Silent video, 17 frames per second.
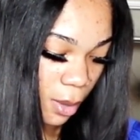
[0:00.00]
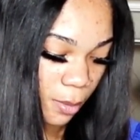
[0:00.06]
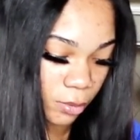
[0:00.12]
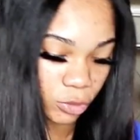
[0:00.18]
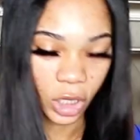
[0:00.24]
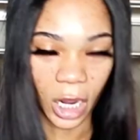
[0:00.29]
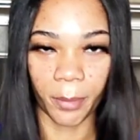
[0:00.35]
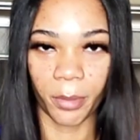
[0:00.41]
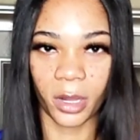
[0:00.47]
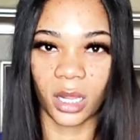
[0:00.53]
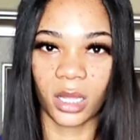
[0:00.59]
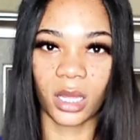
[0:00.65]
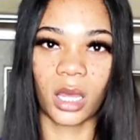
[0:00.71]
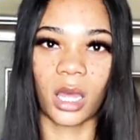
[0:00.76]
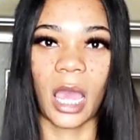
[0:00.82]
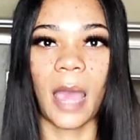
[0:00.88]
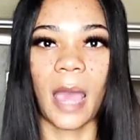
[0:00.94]
try putting in
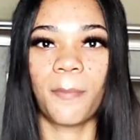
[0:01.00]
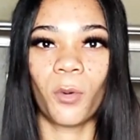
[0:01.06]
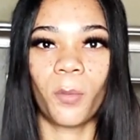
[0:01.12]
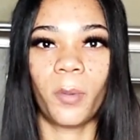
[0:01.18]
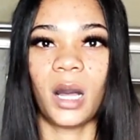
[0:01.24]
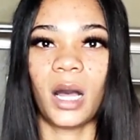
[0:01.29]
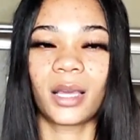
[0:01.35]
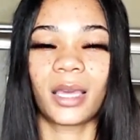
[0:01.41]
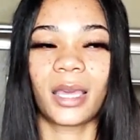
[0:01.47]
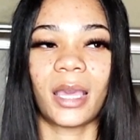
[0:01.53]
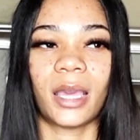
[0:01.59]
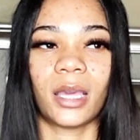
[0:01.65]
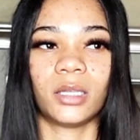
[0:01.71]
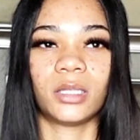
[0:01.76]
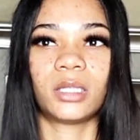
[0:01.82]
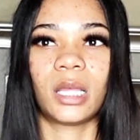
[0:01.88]
an Apple Podcast.